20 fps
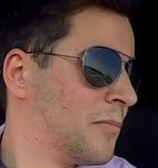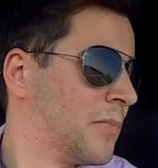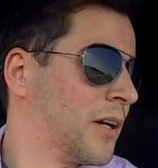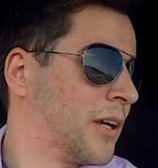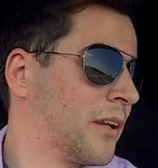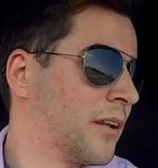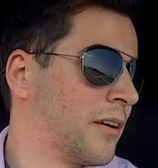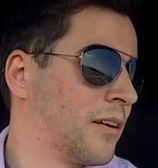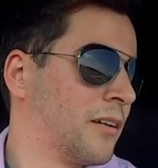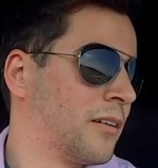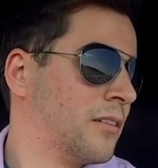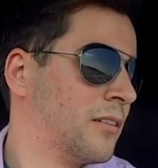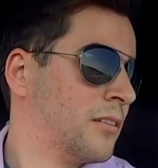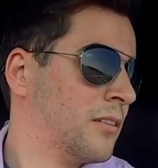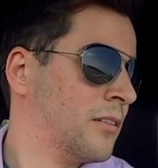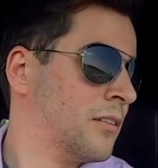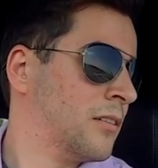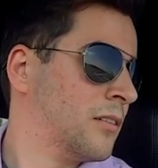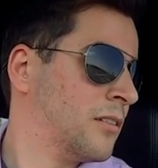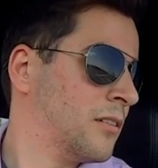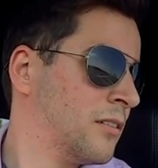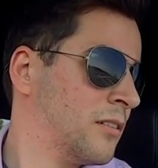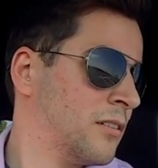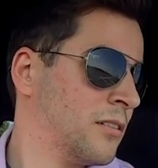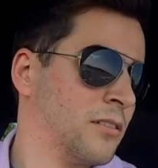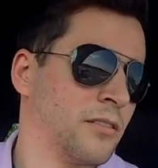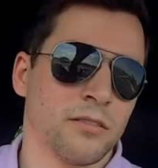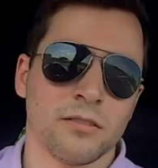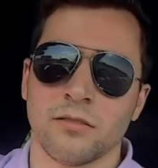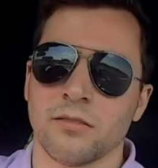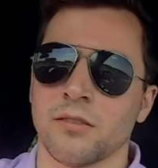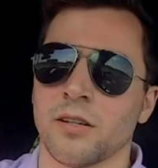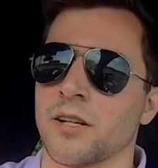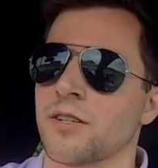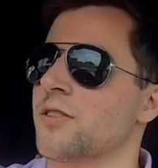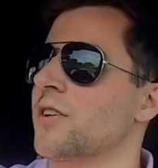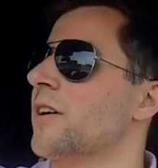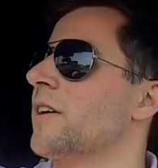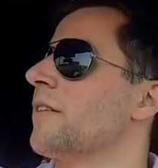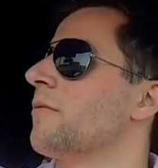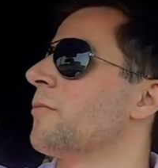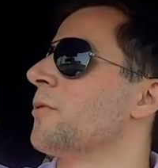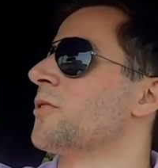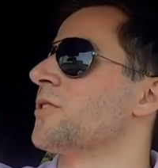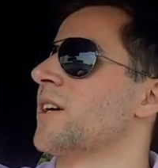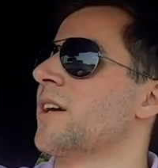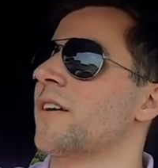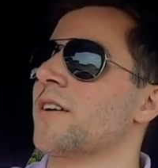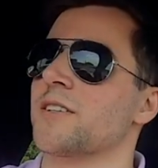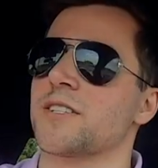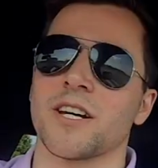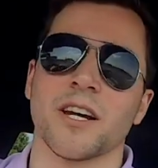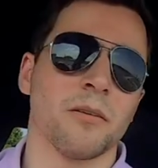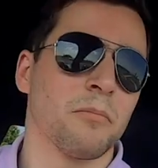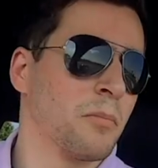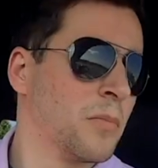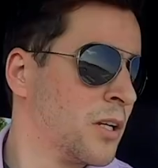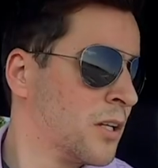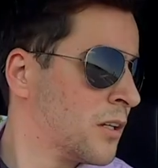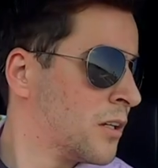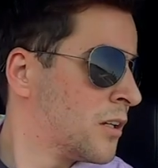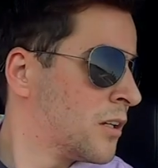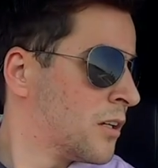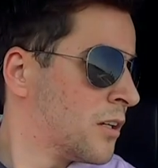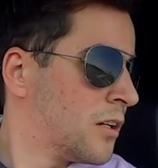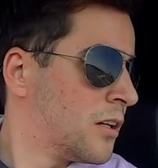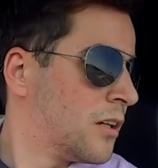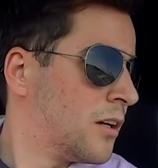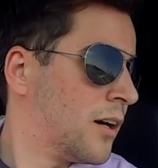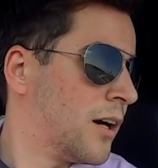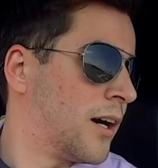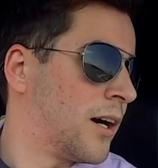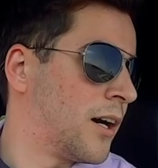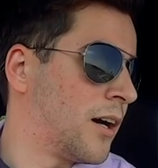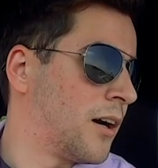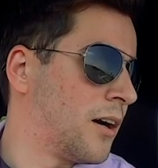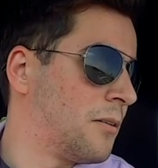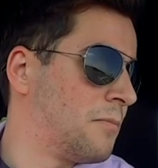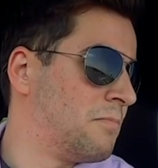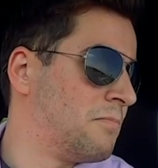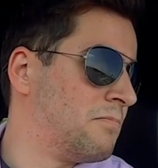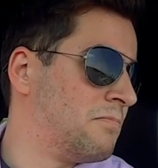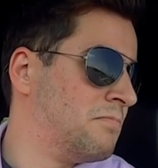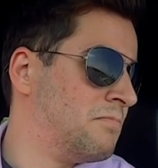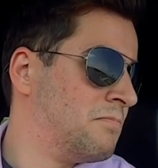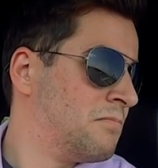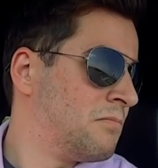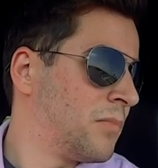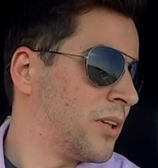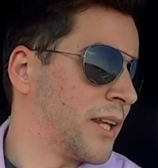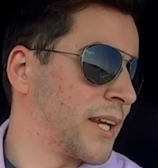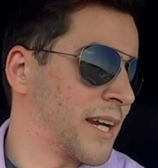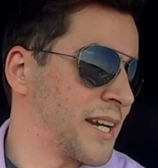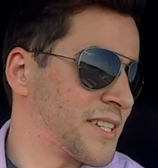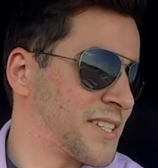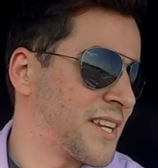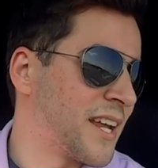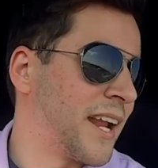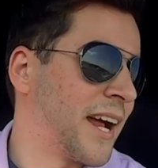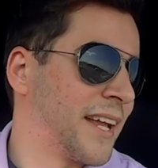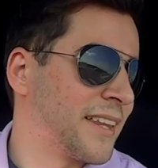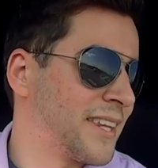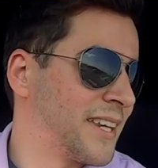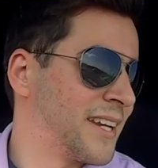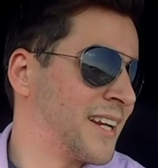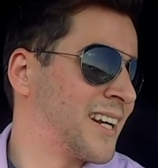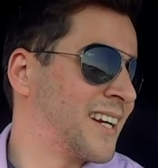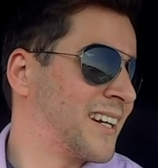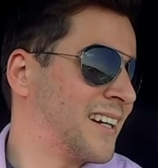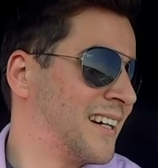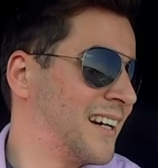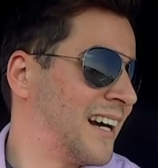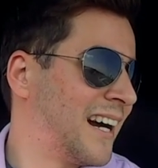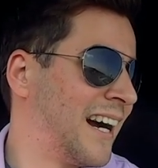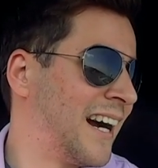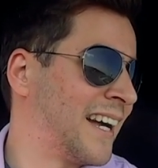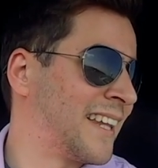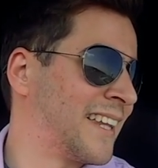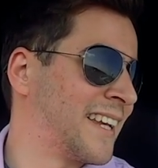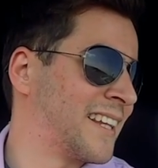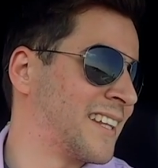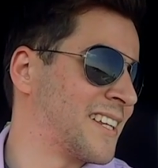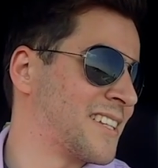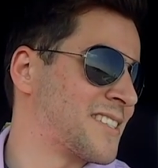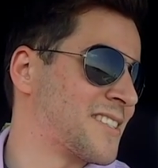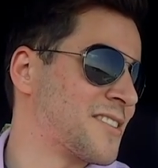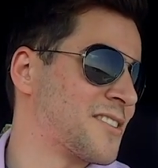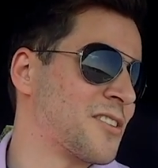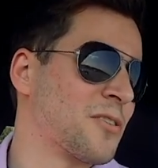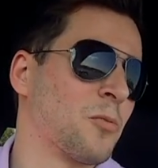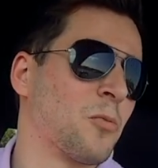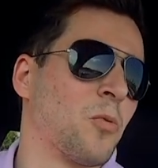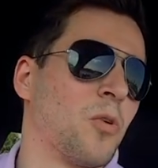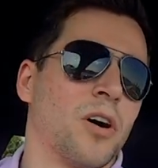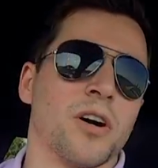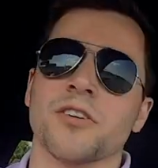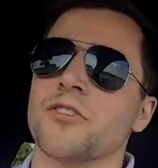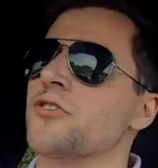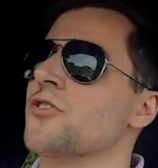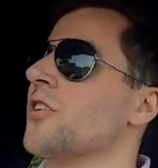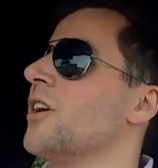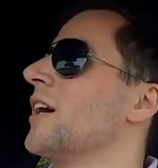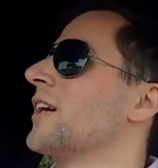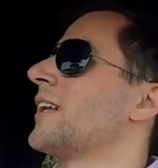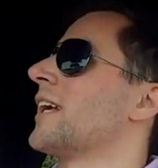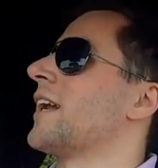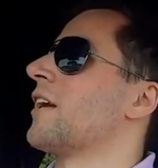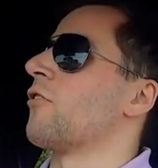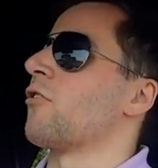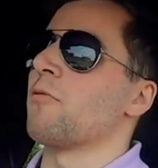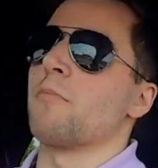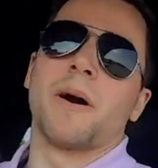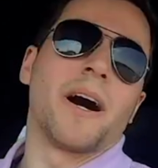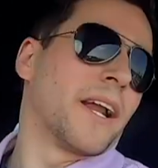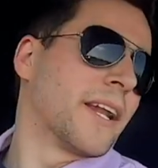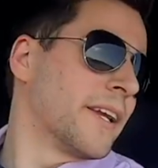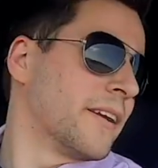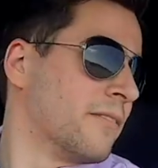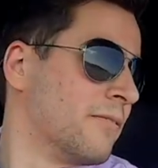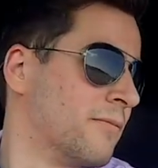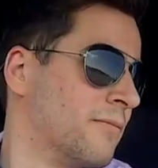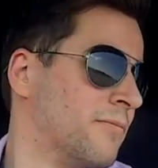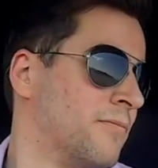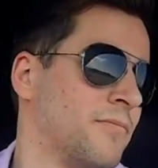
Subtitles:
But it's all right, we'll take our time. But like I said, I think this is the one truck that everybody